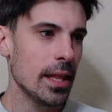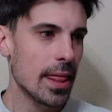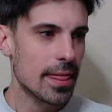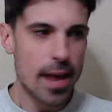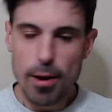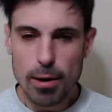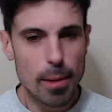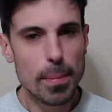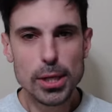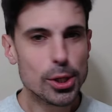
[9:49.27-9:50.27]
There are a
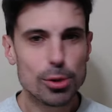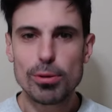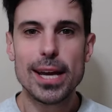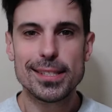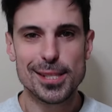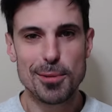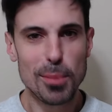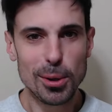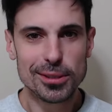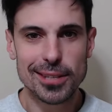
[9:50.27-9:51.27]
bunch of greats in
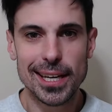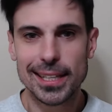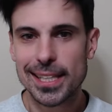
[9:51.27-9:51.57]
bouldering,